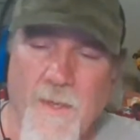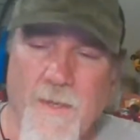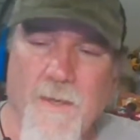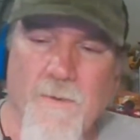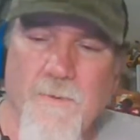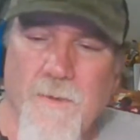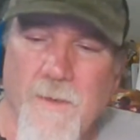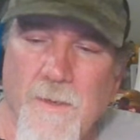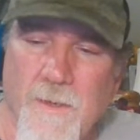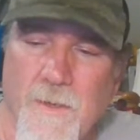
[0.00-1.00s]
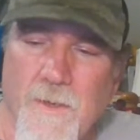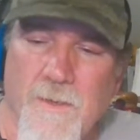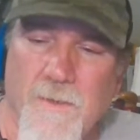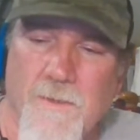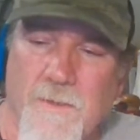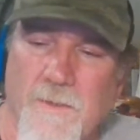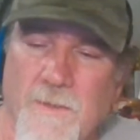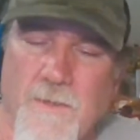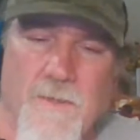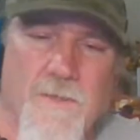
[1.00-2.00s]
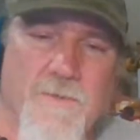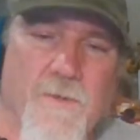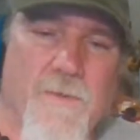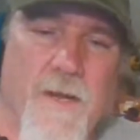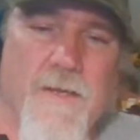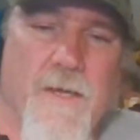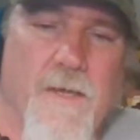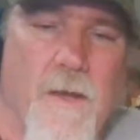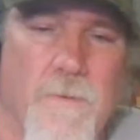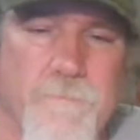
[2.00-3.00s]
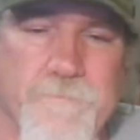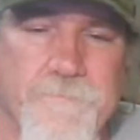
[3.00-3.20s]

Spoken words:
You know, so there you go.